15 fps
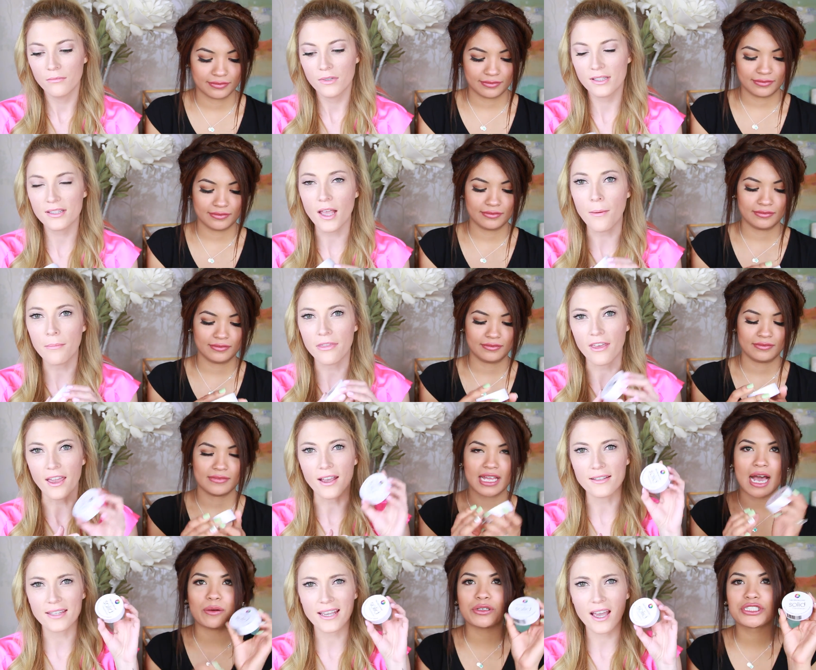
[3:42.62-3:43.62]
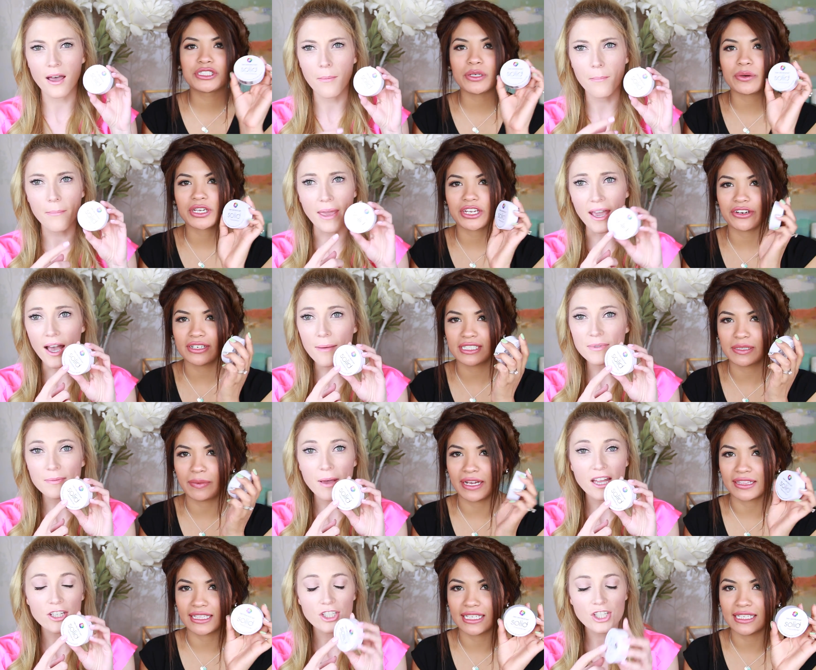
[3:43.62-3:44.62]
Speaker 1: something. It's I was like so curious
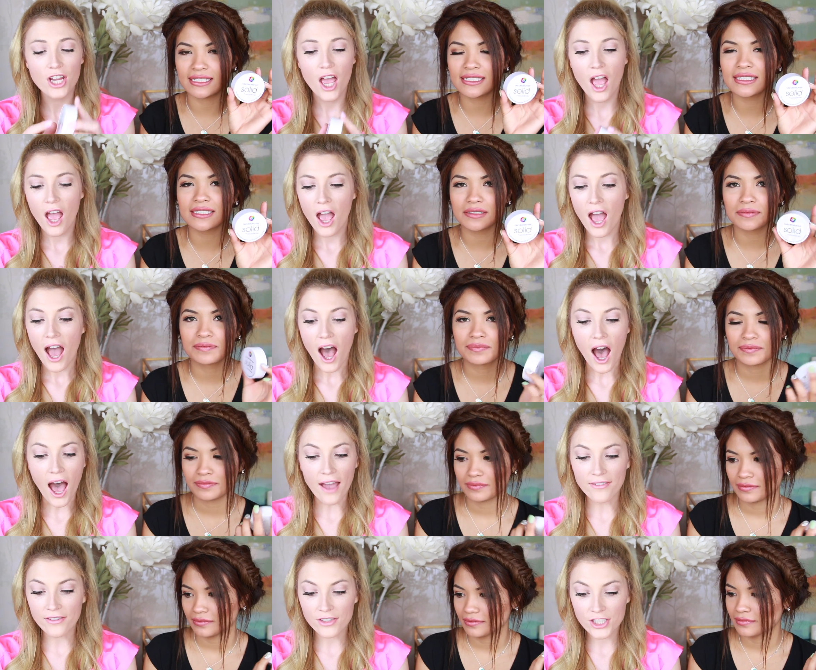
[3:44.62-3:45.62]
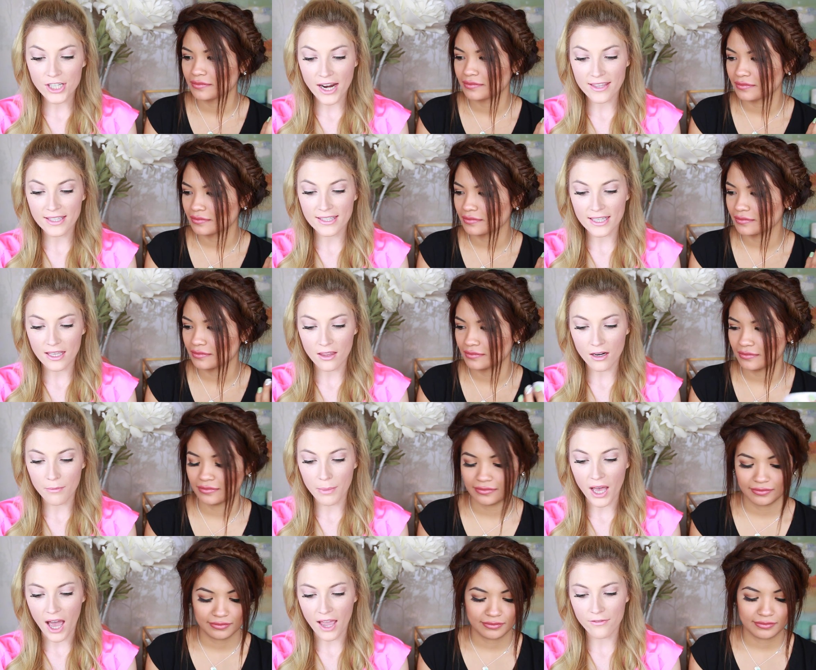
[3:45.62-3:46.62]
about this. I've never tried this
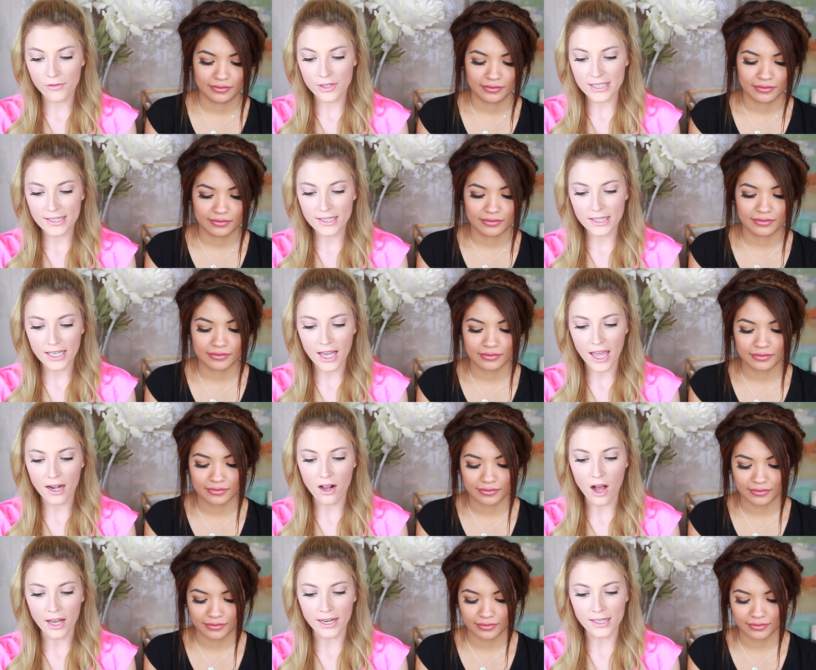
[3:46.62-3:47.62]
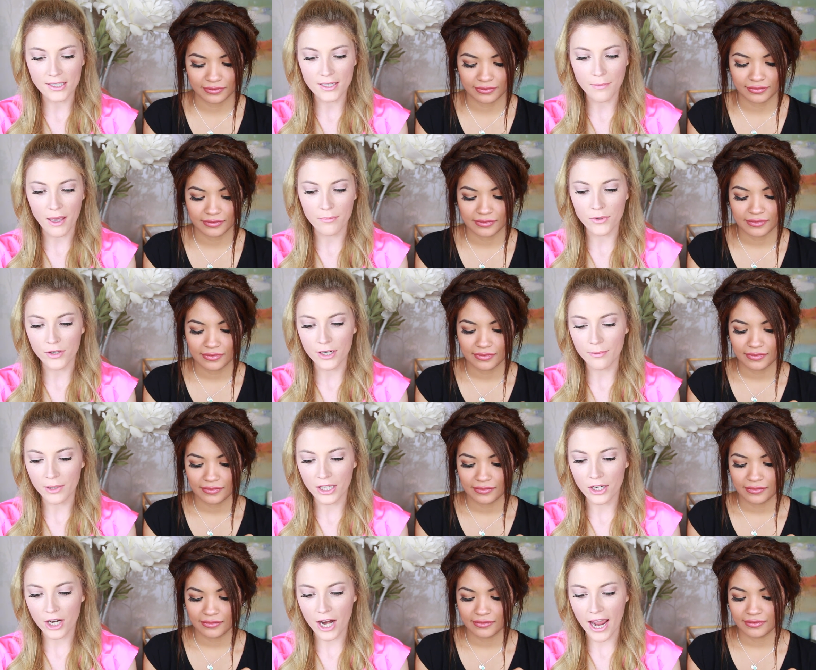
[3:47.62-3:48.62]
either, but I've recently kind of gotten into my beauty
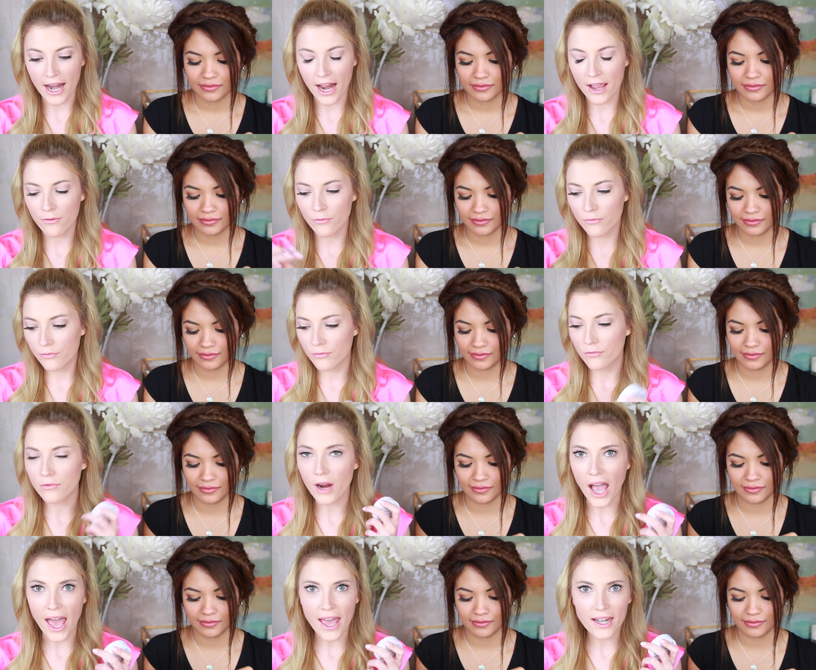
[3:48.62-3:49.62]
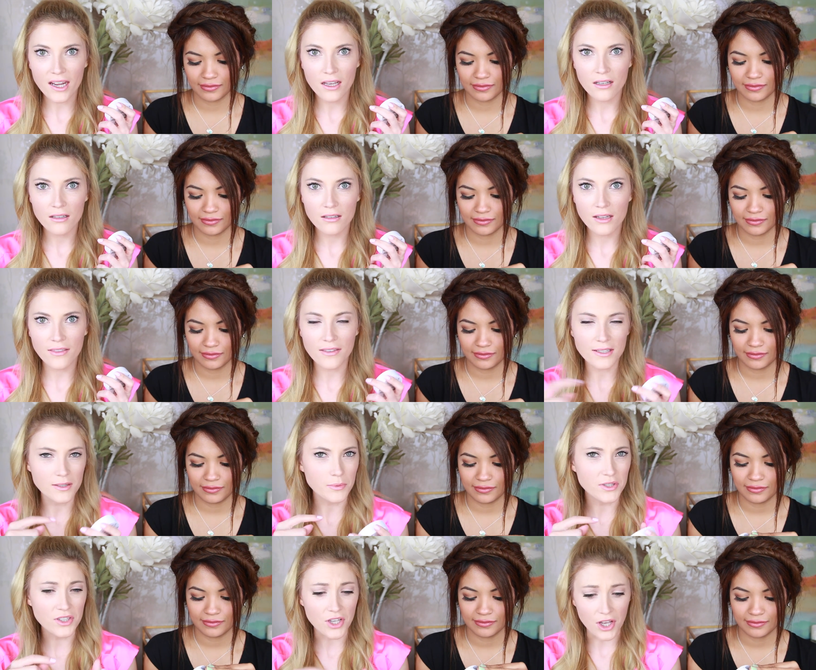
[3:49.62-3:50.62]
blender and I read that
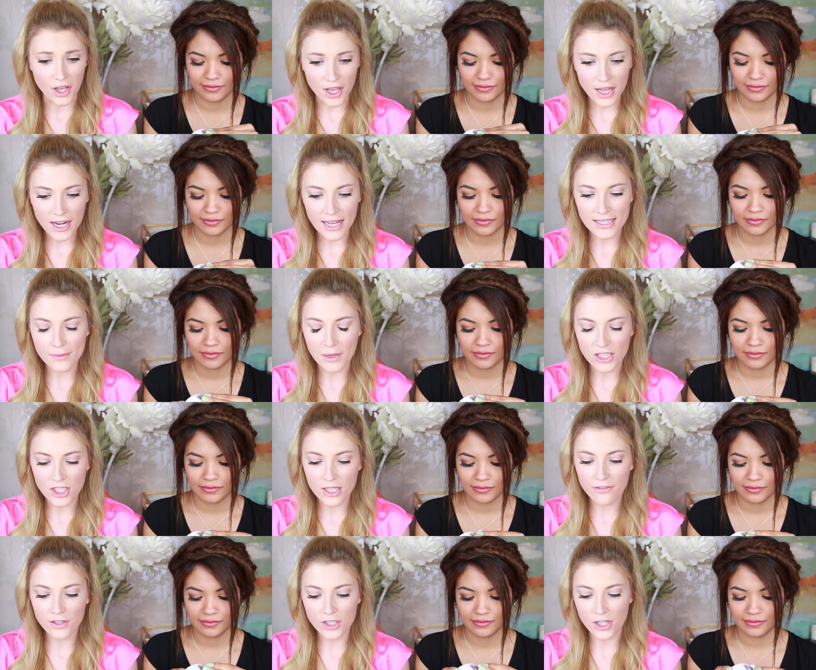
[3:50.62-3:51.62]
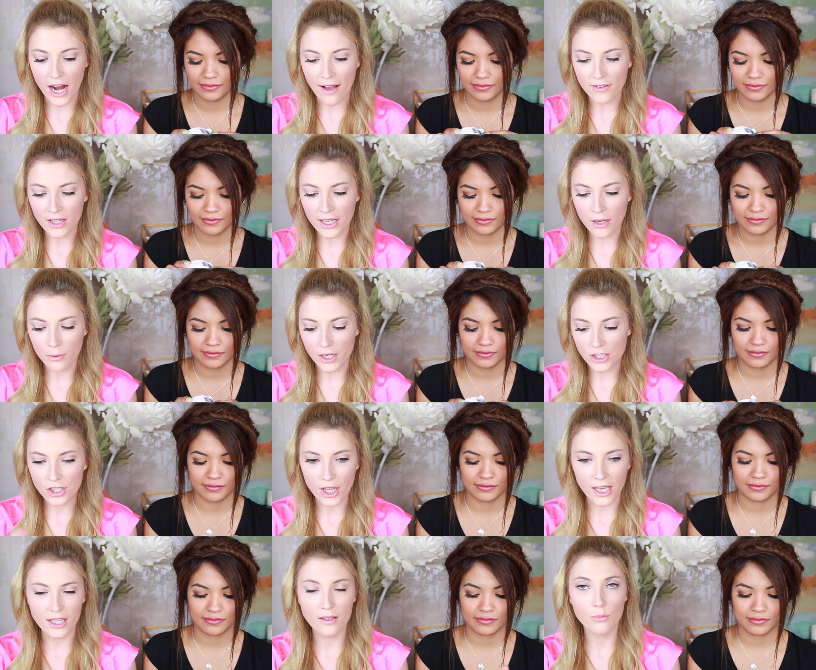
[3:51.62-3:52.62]
this was good, especially for traveling,
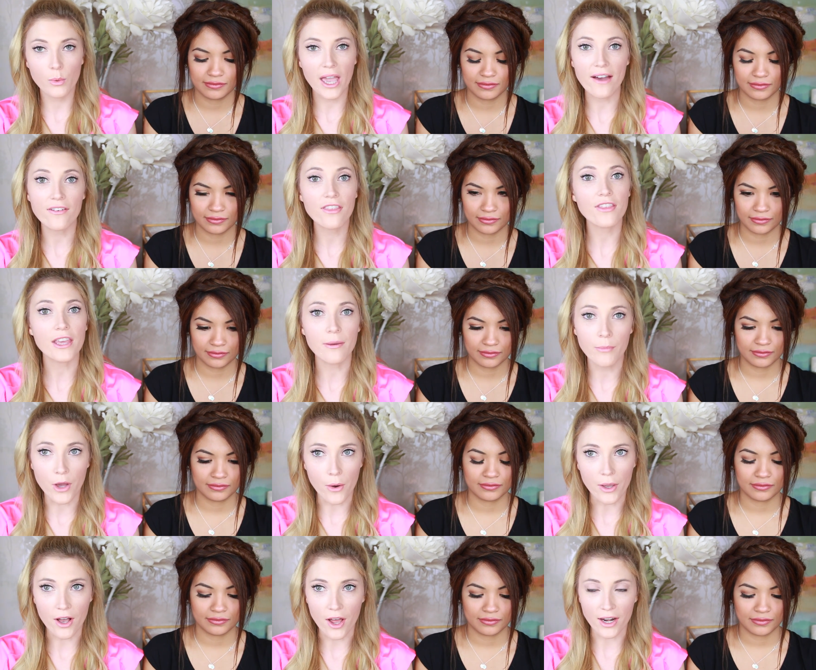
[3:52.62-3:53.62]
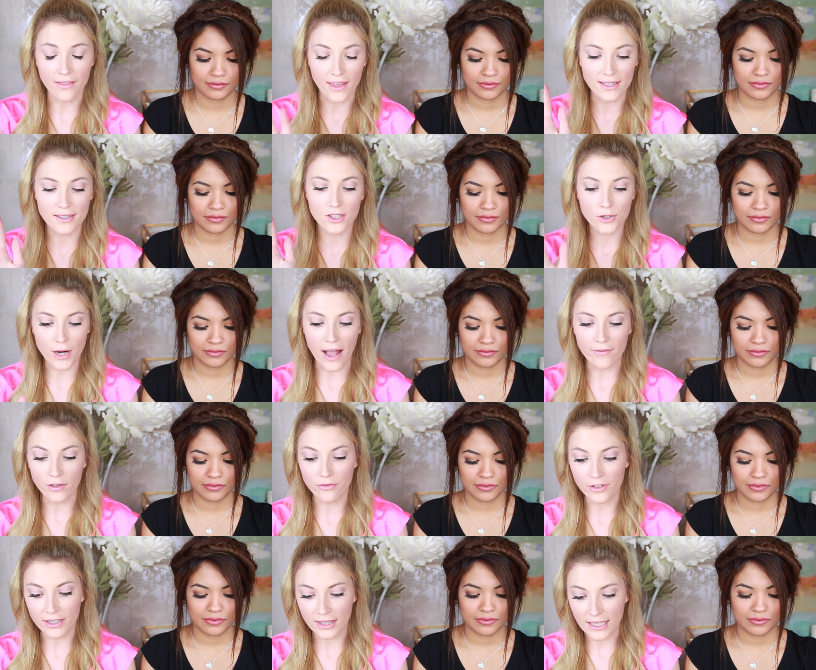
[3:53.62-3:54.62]
which like we have a theme going on and that's
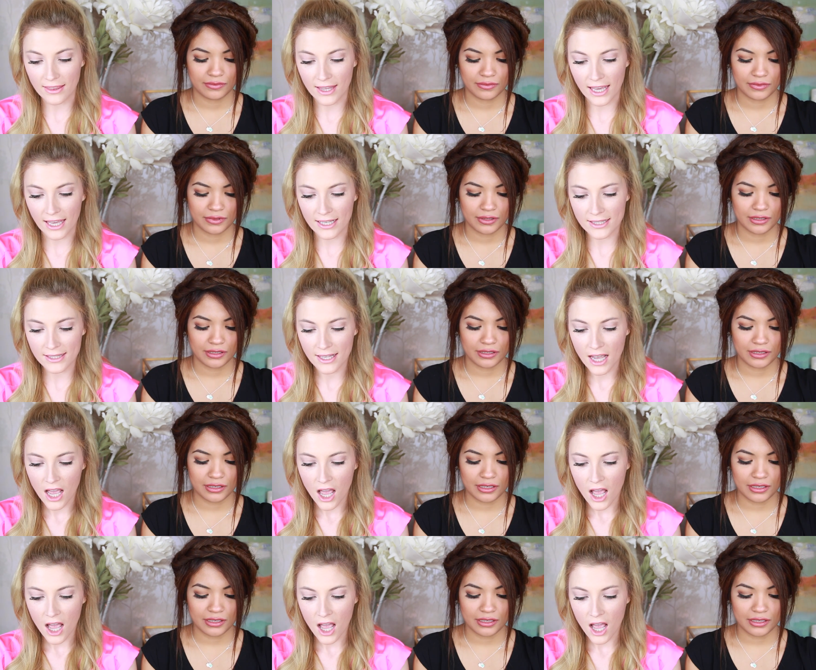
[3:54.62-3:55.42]
travel friendly things.